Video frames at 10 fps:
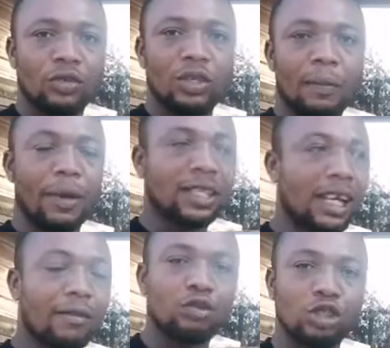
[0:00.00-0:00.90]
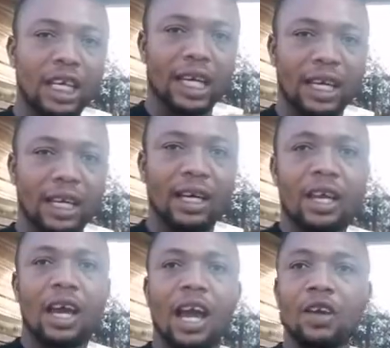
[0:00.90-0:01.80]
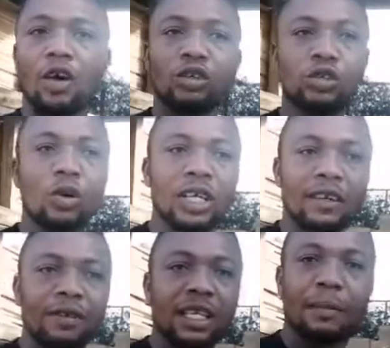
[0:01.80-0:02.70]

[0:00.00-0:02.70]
So the person have to check, and also giving the